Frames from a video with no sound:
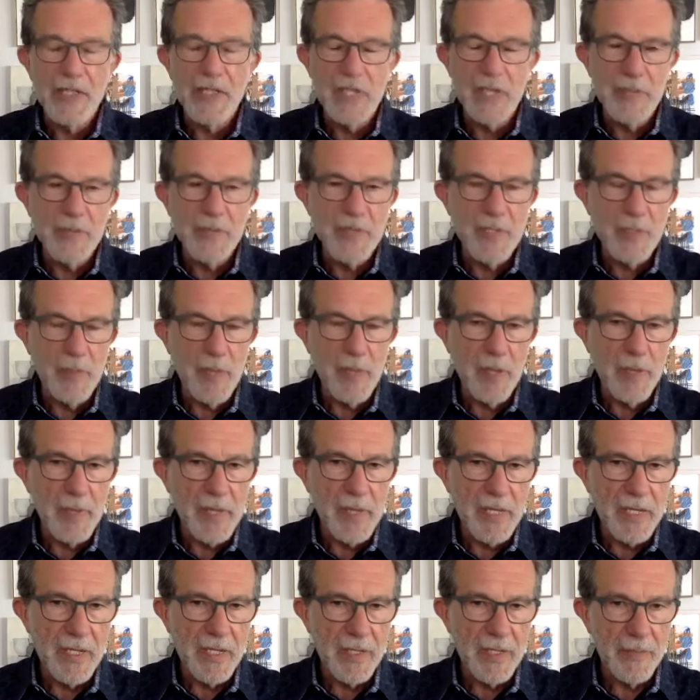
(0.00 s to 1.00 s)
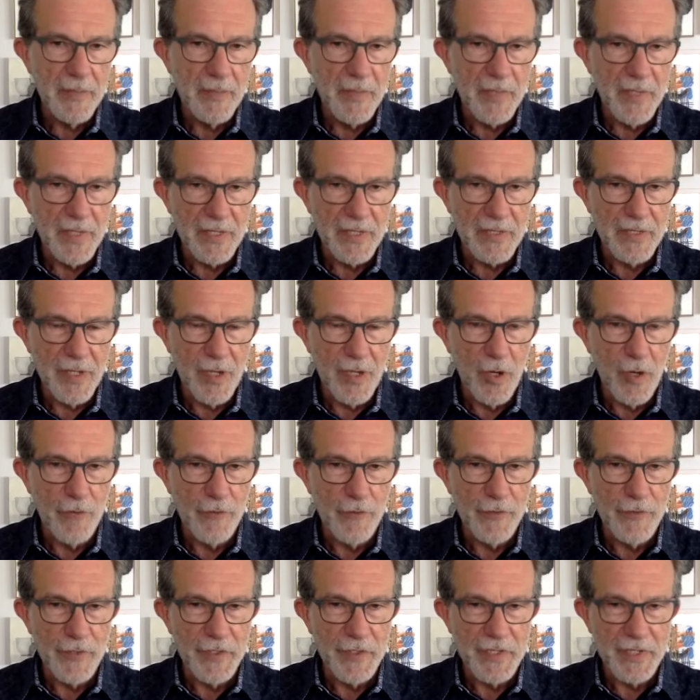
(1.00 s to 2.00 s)
seems to be a medium that
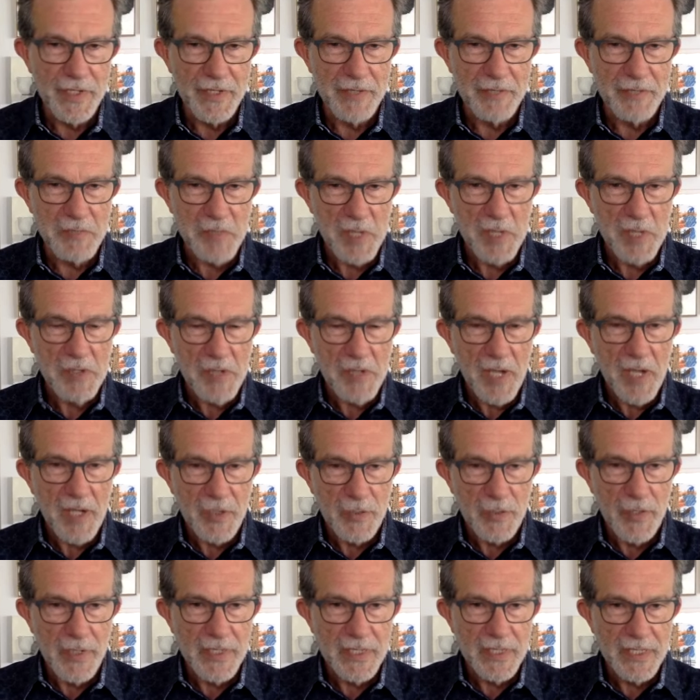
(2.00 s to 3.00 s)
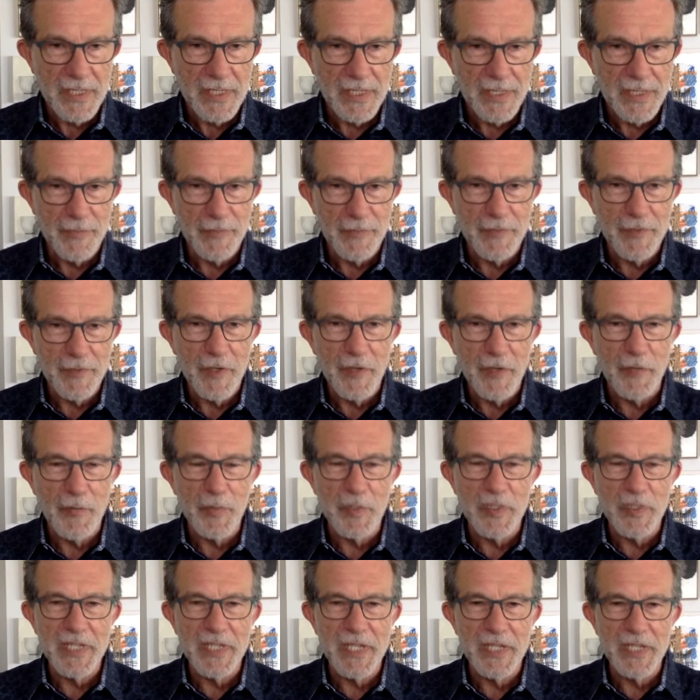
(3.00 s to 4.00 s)
offers a great deal
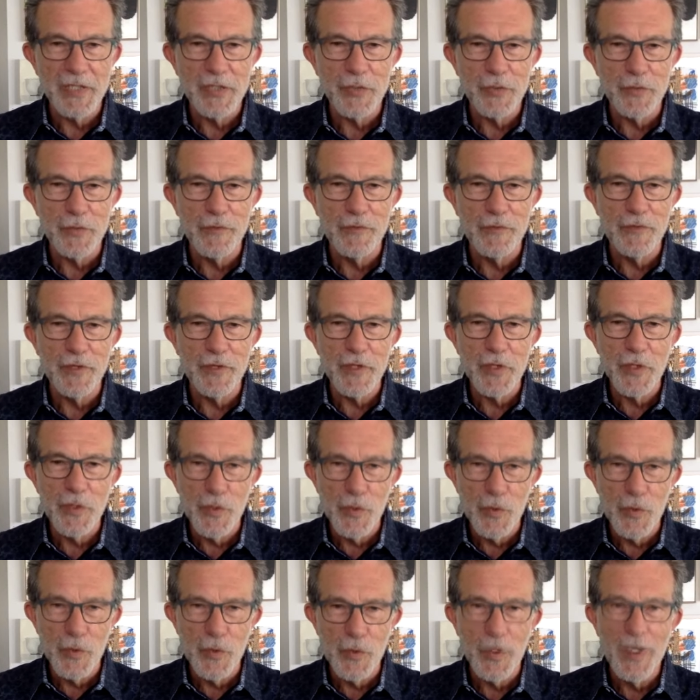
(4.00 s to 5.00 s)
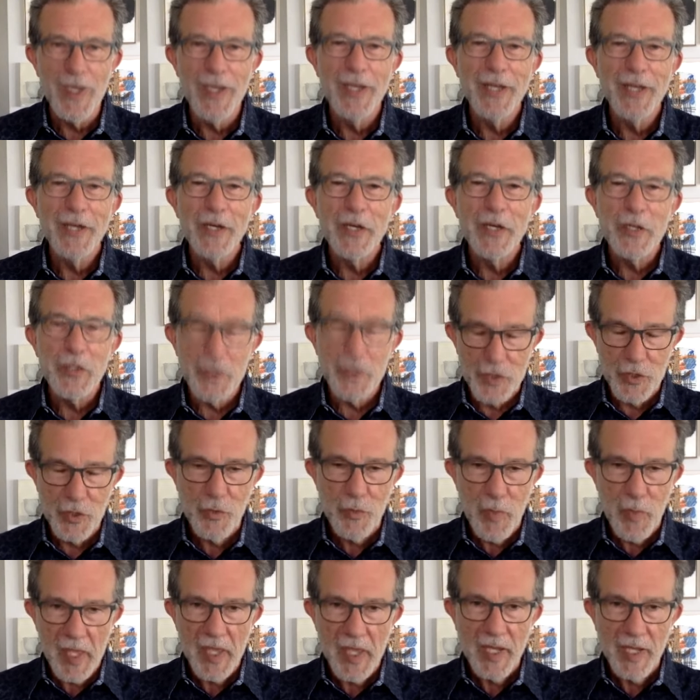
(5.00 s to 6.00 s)
of potential for you
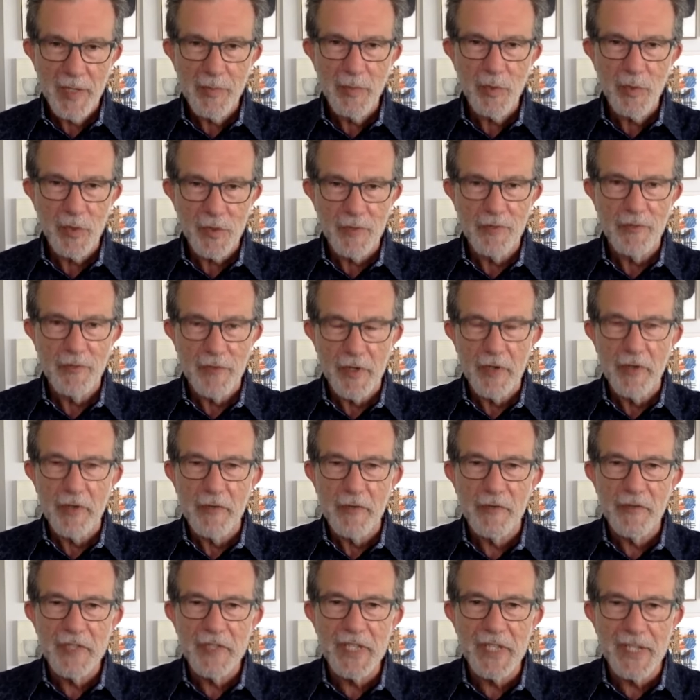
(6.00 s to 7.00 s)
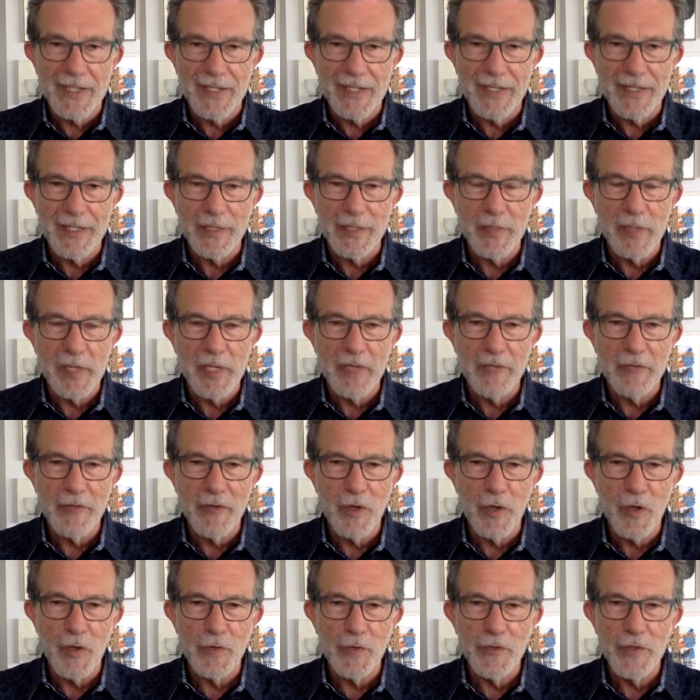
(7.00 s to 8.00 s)
to be able very physically to be
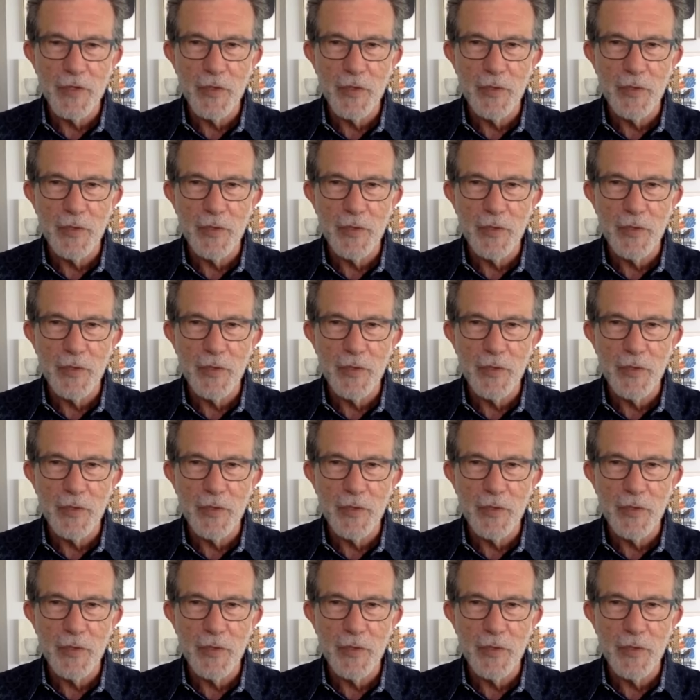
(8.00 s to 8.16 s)
involved.